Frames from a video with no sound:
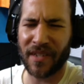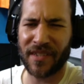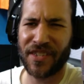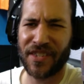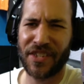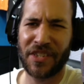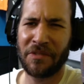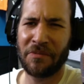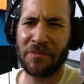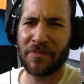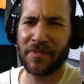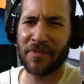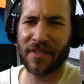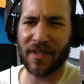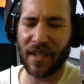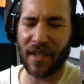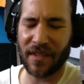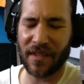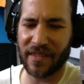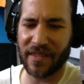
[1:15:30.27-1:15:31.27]
she to.
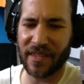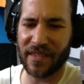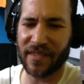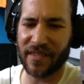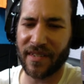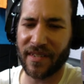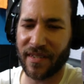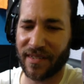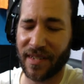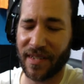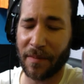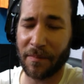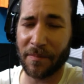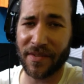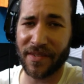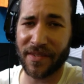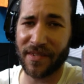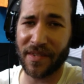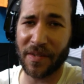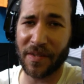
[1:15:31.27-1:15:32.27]
starts listening to something
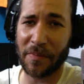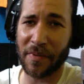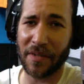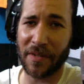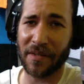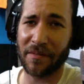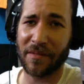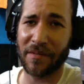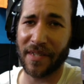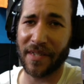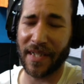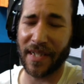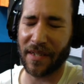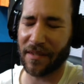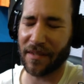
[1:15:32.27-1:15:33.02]
stupid and I was like,